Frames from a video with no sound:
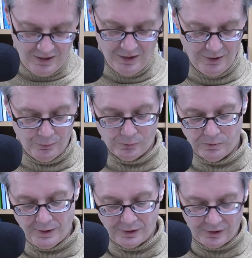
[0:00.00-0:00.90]

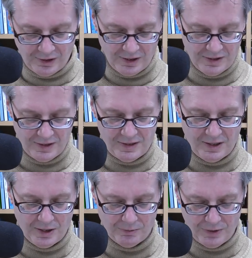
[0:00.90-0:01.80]
rather than
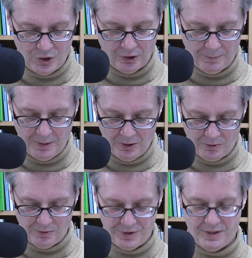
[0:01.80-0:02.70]
conducting an original
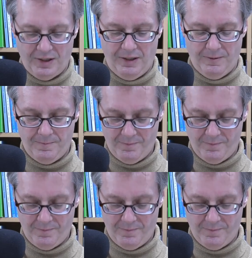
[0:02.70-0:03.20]
empirical study.